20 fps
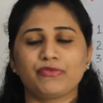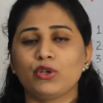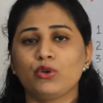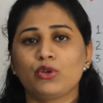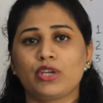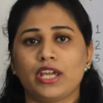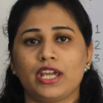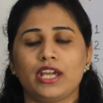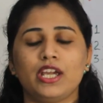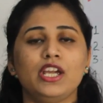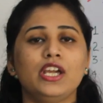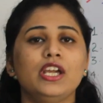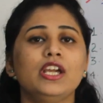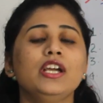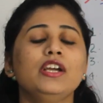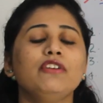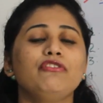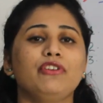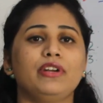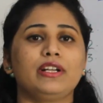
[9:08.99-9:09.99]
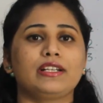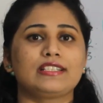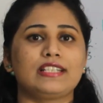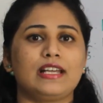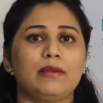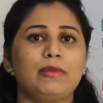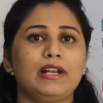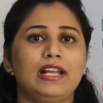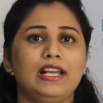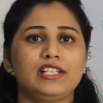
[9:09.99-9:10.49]
Okay, for
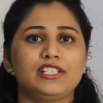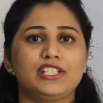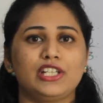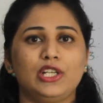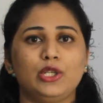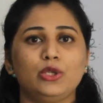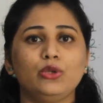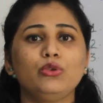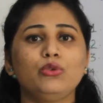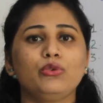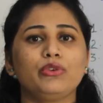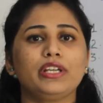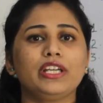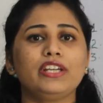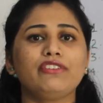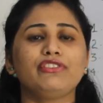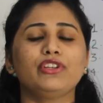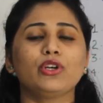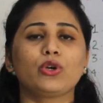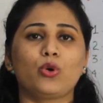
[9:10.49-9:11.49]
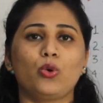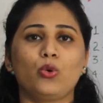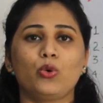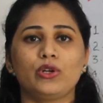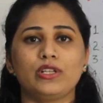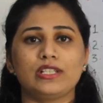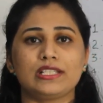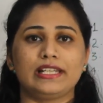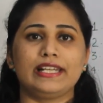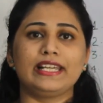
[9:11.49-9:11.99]
example, I'll tell you, if the
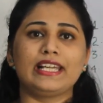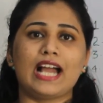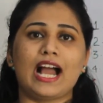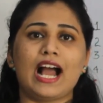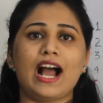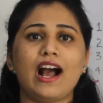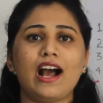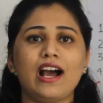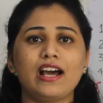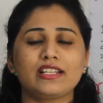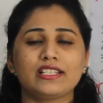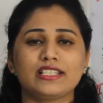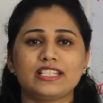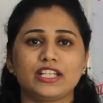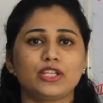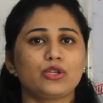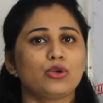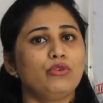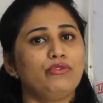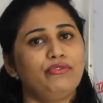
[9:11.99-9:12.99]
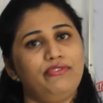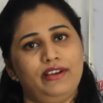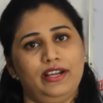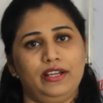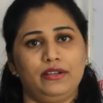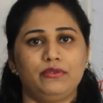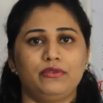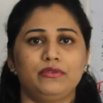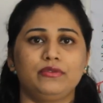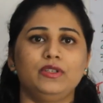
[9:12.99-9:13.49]
code is like R05,